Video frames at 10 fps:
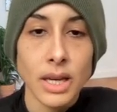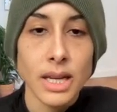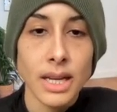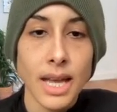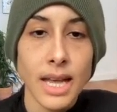
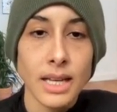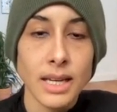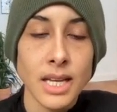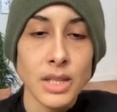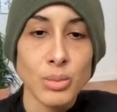And again,
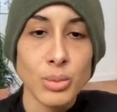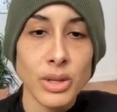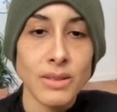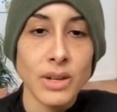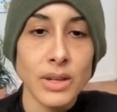can you
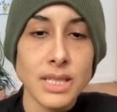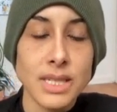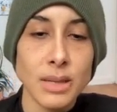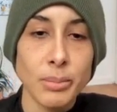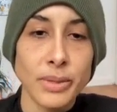breathe very
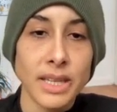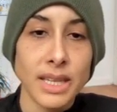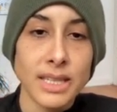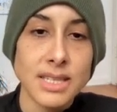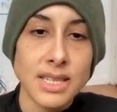
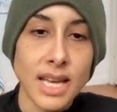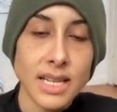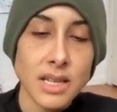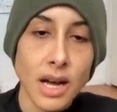deeply into that